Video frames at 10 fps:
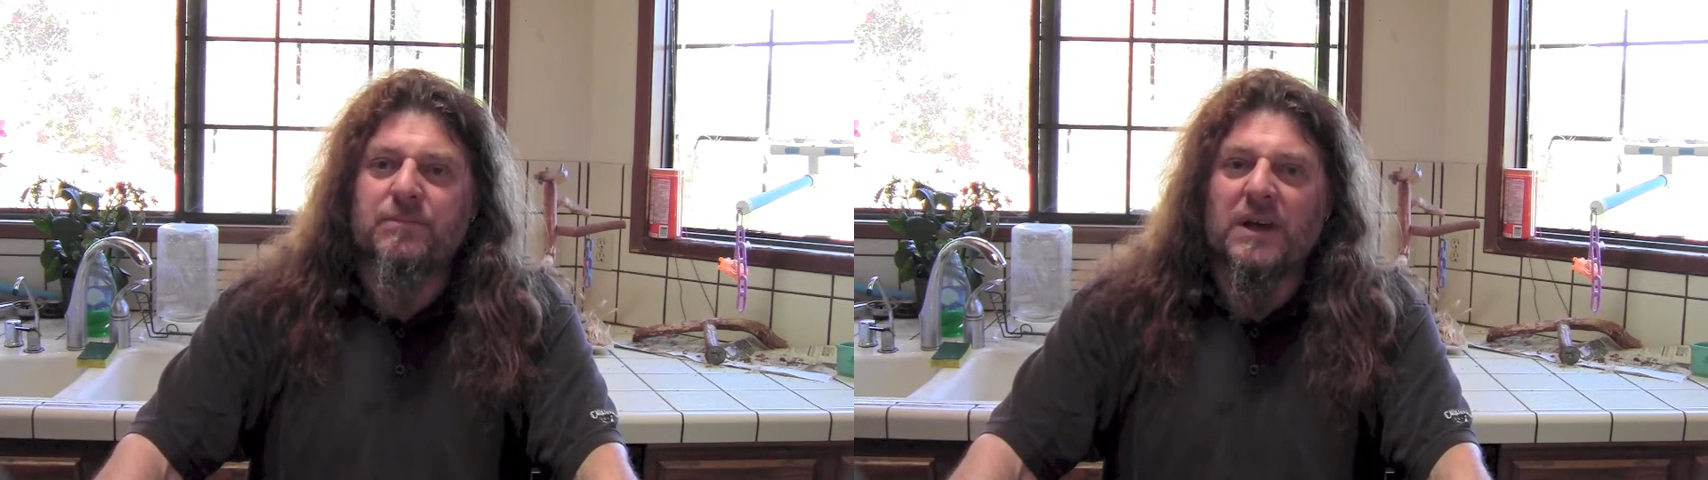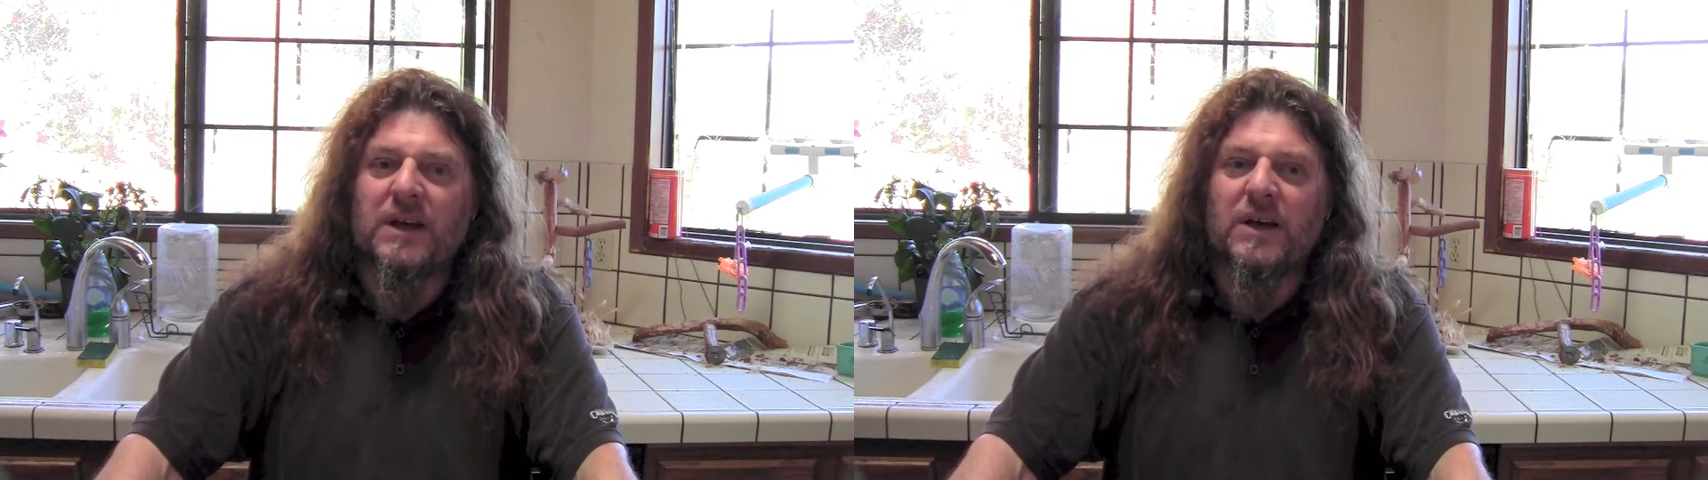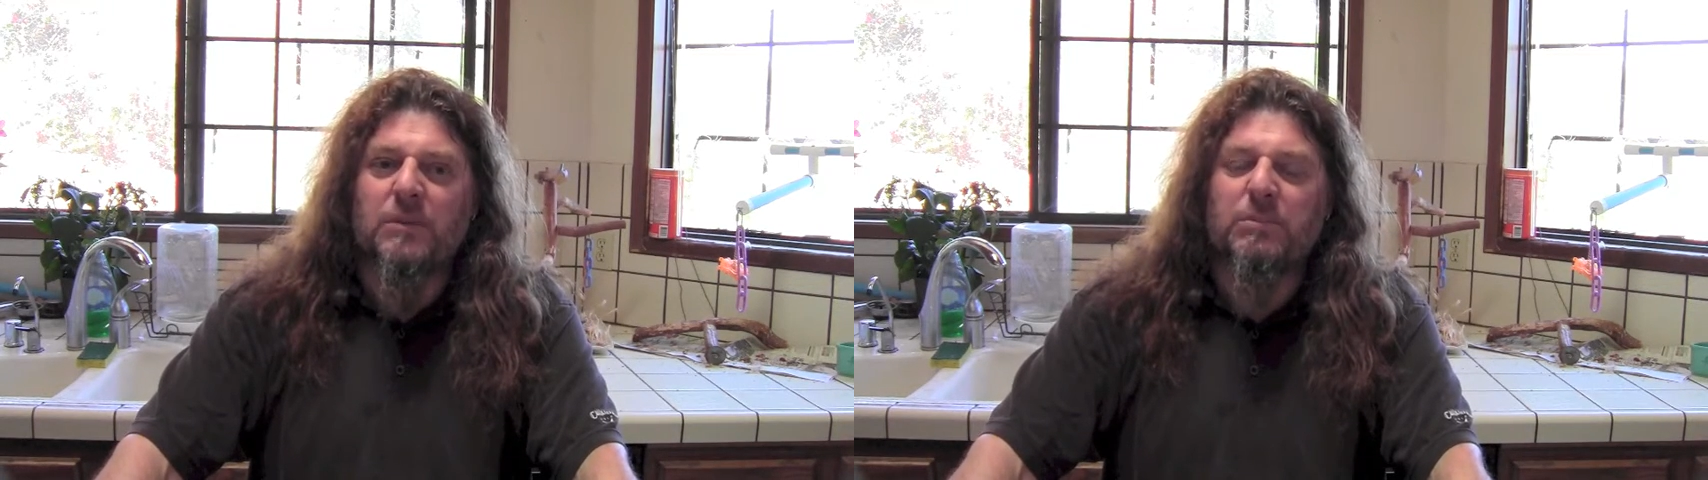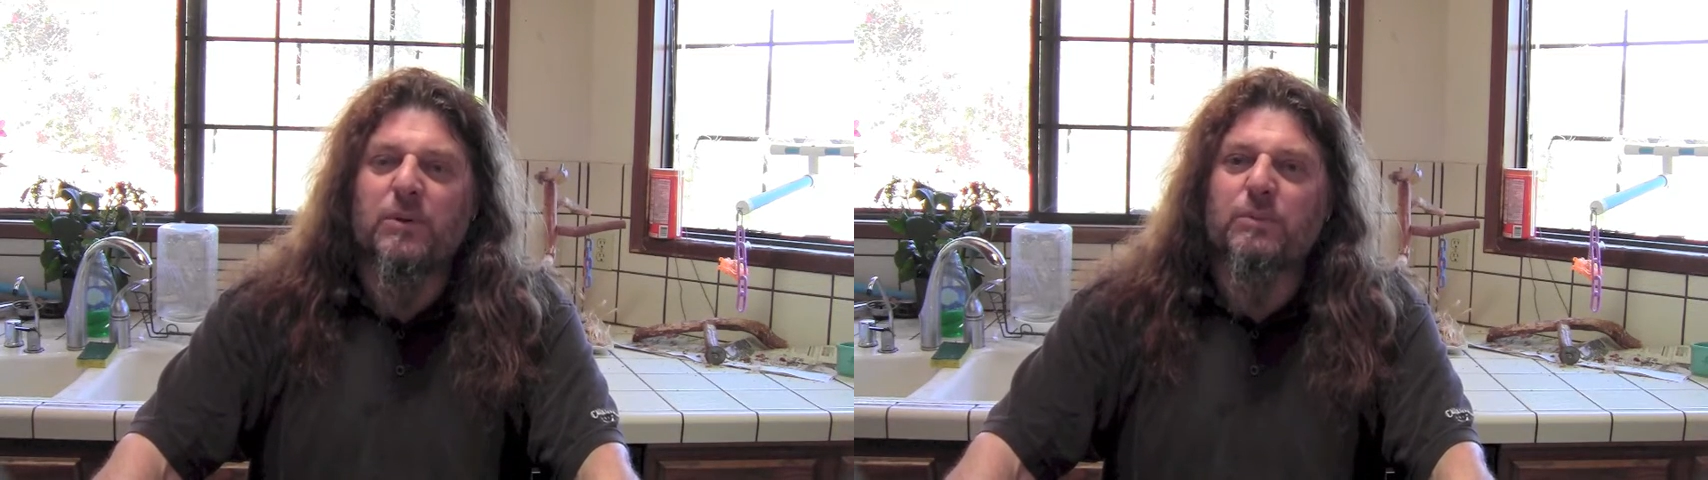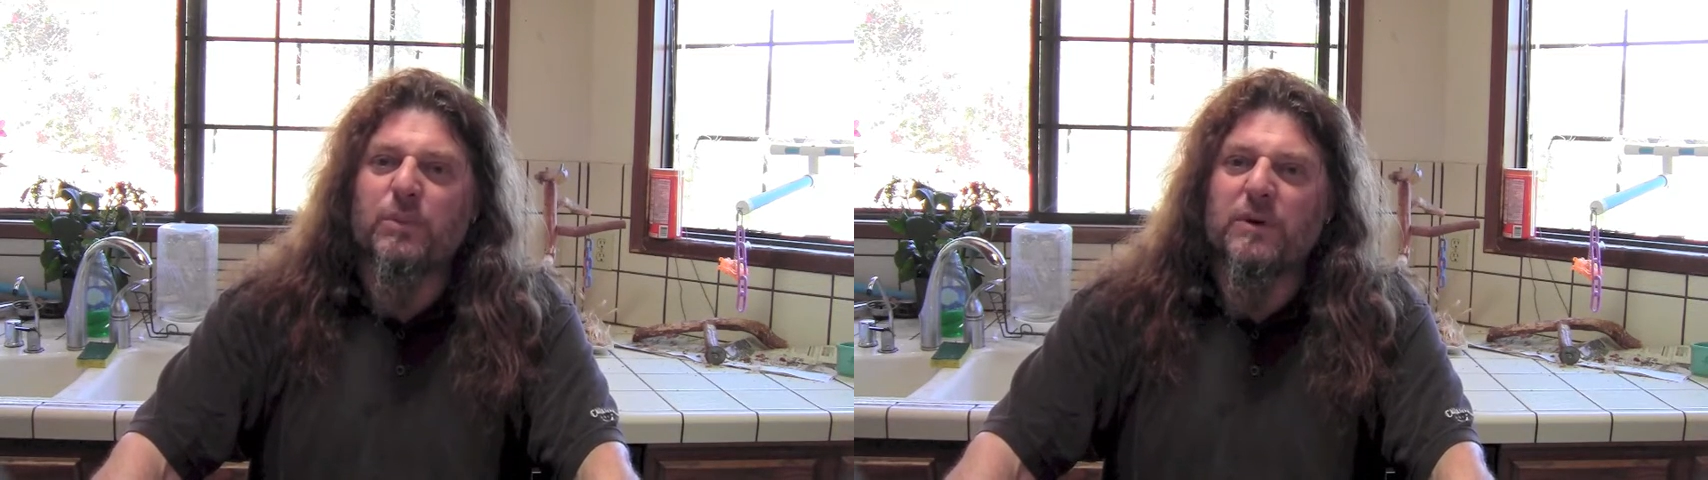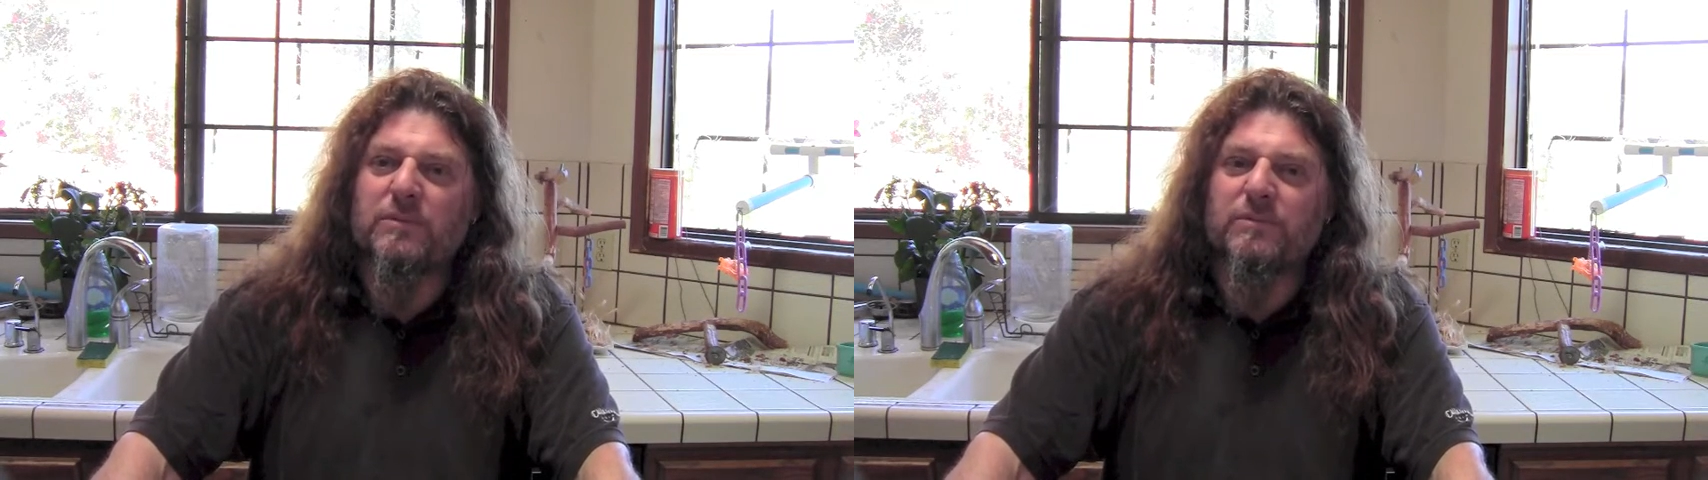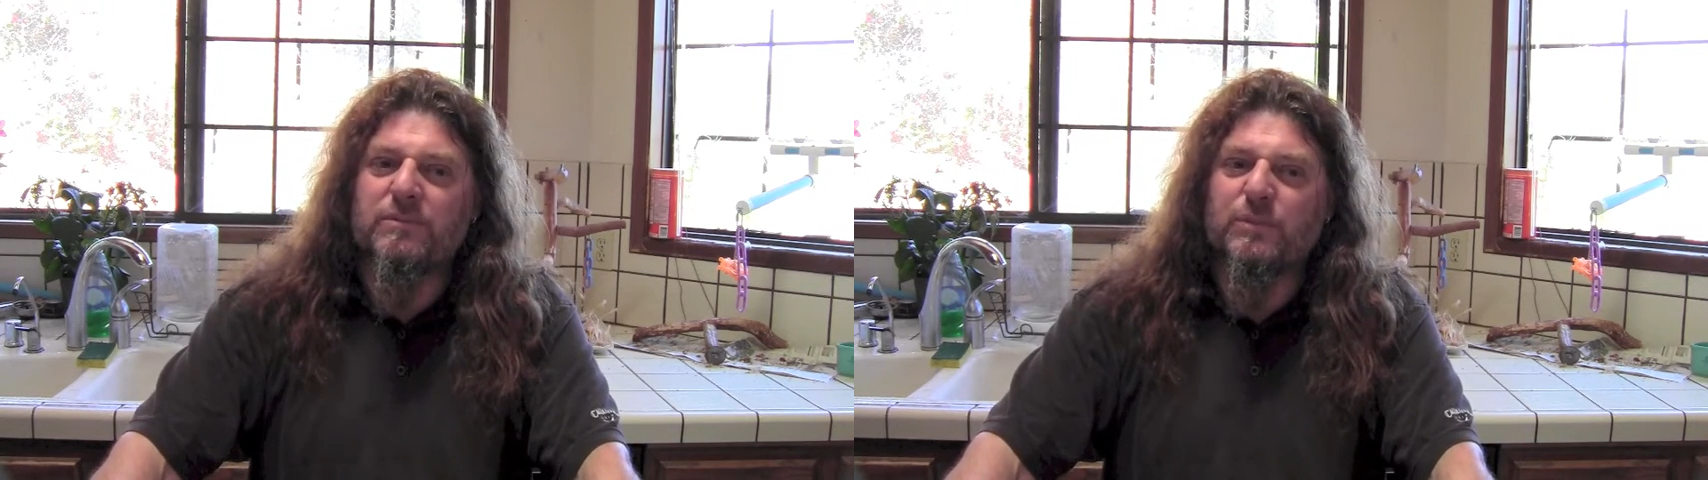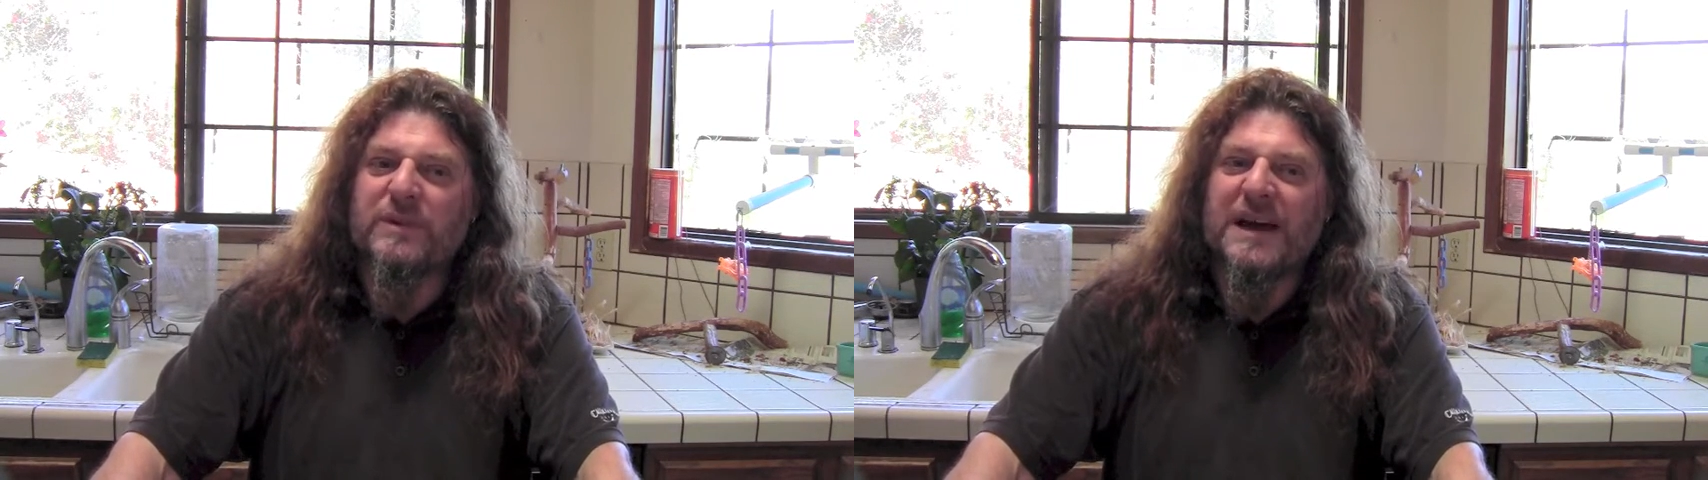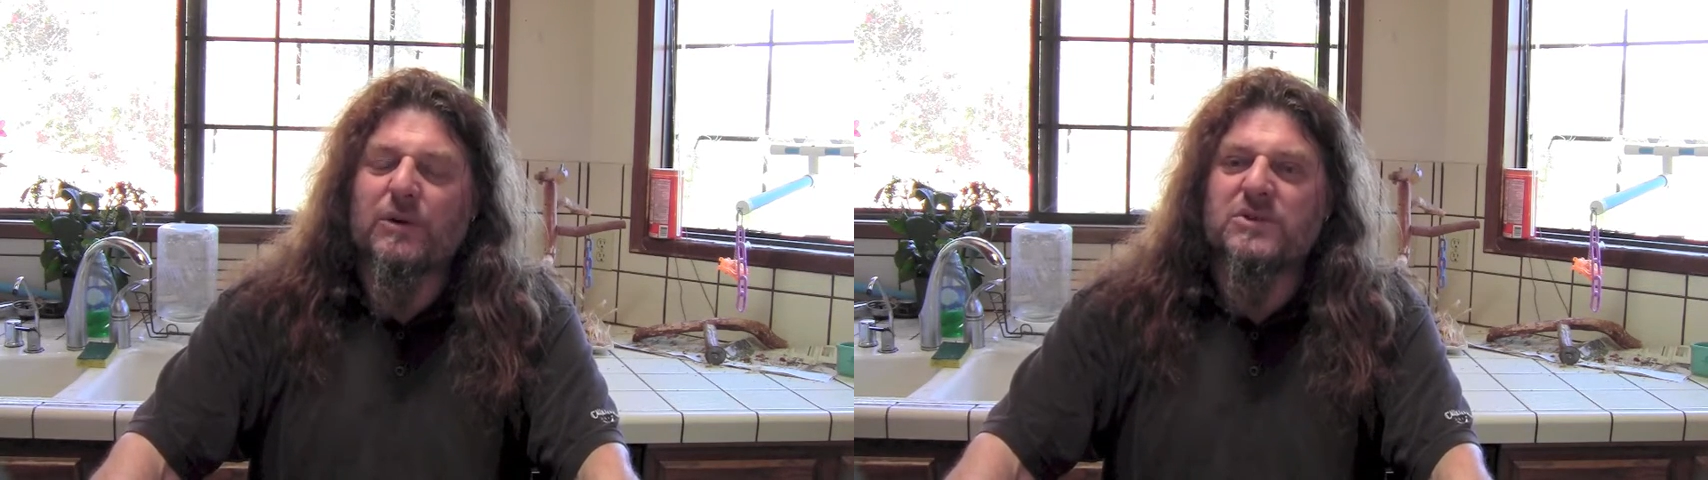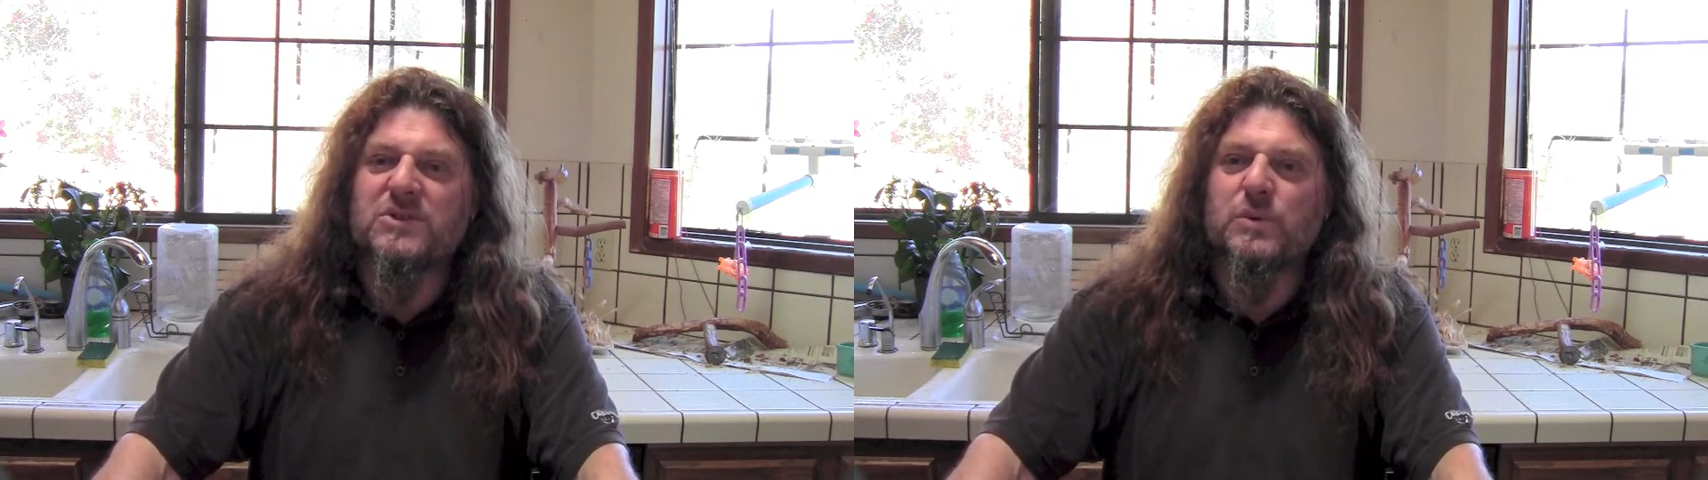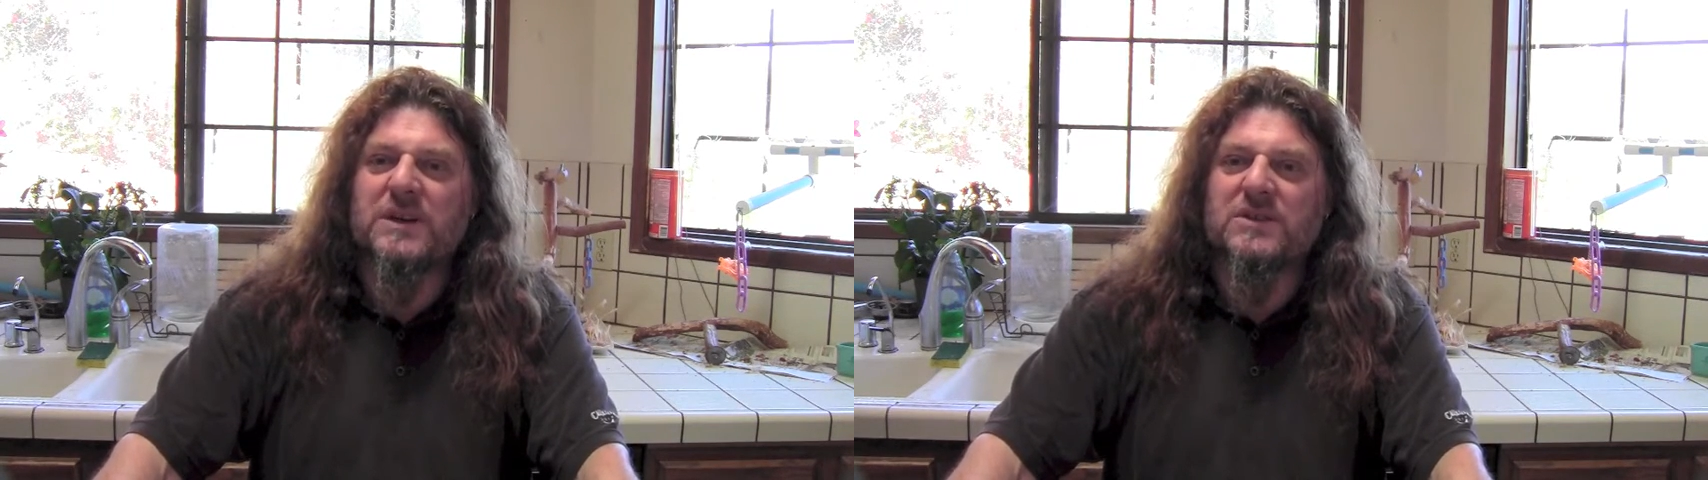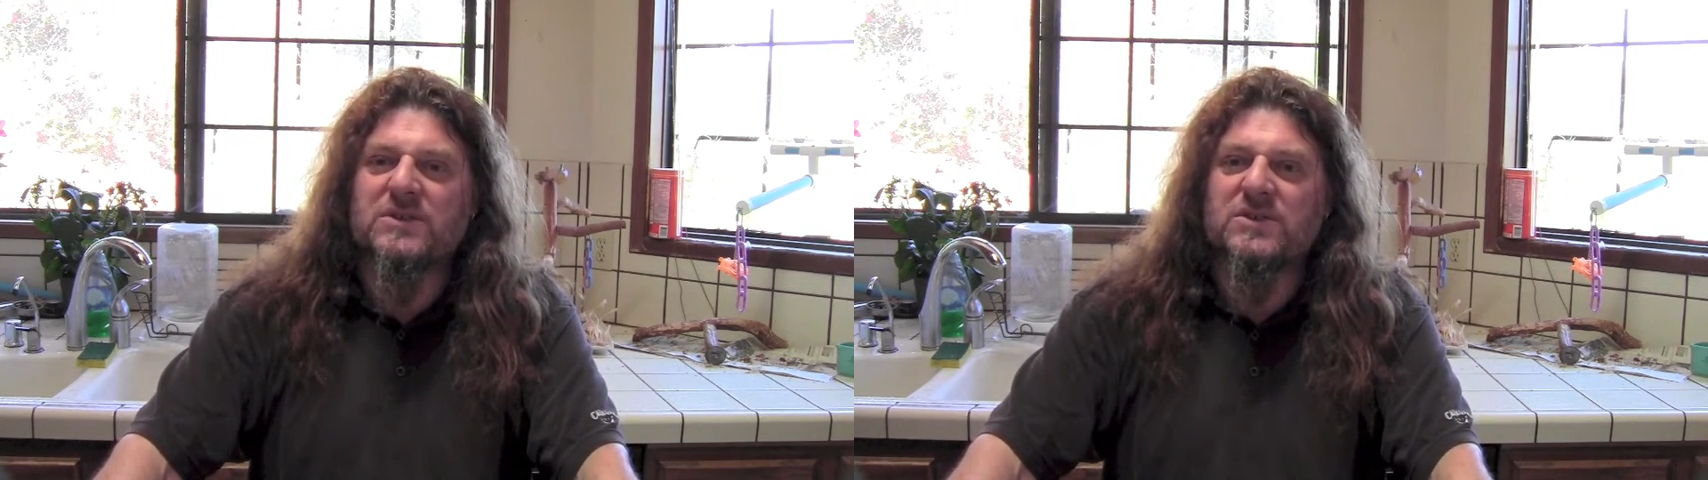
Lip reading: but without the sweetness.